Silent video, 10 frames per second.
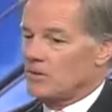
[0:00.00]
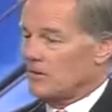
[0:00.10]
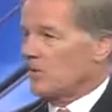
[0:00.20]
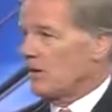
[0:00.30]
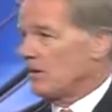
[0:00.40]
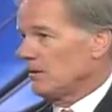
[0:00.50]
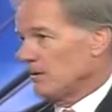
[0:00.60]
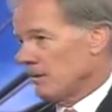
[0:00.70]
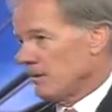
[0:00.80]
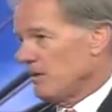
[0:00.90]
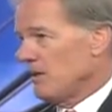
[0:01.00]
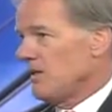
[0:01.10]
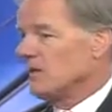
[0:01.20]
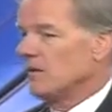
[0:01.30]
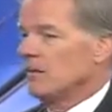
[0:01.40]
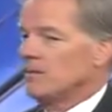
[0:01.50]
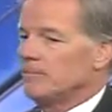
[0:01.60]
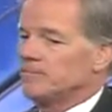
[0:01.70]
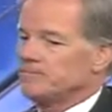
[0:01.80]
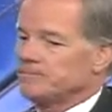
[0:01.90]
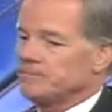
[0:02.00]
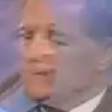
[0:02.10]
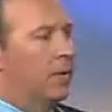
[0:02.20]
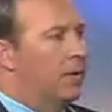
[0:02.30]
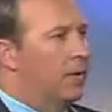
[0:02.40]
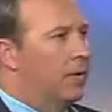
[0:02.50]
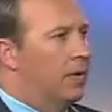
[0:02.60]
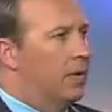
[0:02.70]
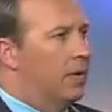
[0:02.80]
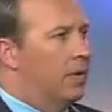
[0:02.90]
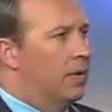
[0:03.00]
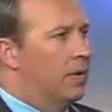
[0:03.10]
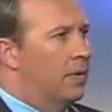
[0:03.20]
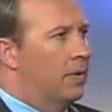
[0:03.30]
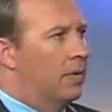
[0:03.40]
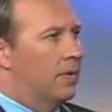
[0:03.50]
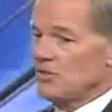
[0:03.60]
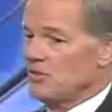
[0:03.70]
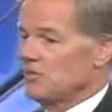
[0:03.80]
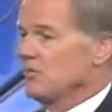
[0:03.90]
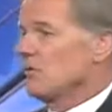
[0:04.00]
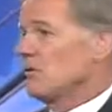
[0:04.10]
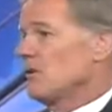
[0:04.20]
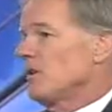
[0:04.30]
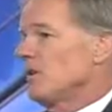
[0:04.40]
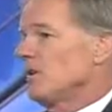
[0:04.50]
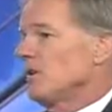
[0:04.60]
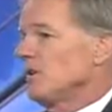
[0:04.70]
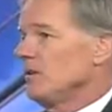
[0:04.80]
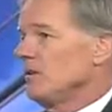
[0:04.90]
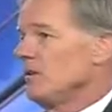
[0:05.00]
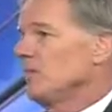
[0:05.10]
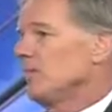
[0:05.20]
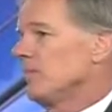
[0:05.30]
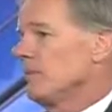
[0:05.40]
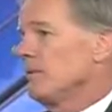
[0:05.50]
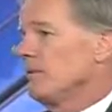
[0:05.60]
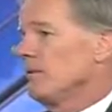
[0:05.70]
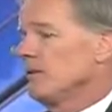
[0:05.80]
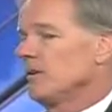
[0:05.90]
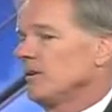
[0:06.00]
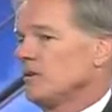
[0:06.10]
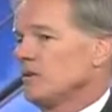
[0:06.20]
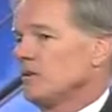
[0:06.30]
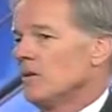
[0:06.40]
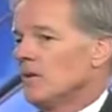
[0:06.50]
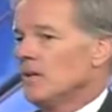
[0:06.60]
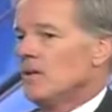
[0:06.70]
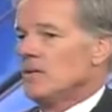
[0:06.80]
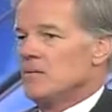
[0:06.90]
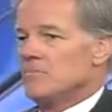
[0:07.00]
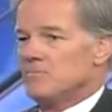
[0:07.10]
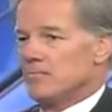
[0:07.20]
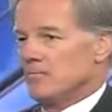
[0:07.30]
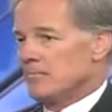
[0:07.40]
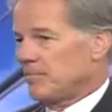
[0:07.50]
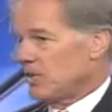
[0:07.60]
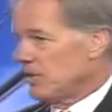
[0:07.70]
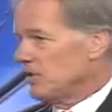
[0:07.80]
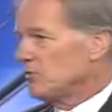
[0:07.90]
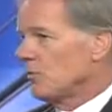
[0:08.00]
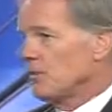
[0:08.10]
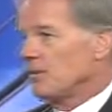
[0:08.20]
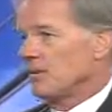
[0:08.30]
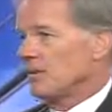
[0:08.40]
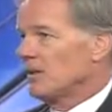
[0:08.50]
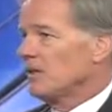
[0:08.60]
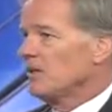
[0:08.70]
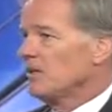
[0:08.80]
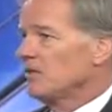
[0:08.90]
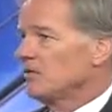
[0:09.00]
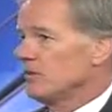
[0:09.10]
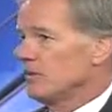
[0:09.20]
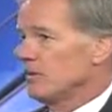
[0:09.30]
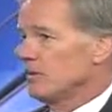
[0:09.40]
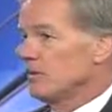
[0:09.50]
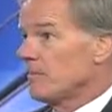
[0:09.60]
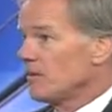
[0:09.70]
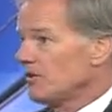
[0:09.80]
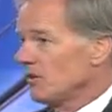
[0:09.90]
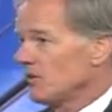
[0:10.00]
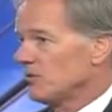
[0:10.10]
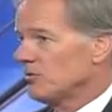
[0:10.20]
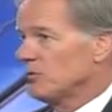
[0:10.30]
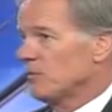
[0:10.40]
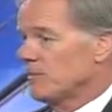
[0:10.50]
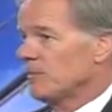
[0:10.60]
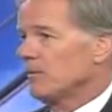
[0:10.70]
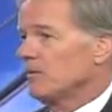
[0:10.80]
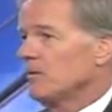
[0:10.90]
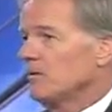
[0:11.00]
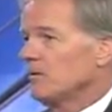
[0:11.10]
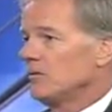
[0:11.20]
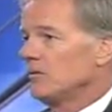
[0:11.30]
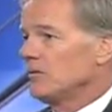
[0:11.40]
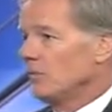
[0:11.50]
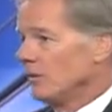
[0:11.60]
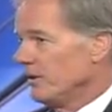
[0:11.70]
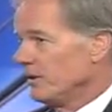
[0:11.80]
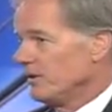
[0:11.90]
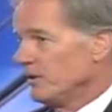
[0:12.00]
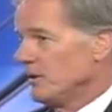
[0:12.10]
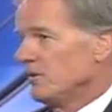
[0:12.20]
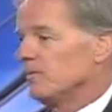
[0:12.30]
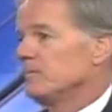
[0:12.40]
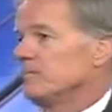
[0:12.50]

Democratic nominee. And it depends on the issues that arise in the interim. But I think it's a $10 to $12 million race in the best case for a Republican to win the seat.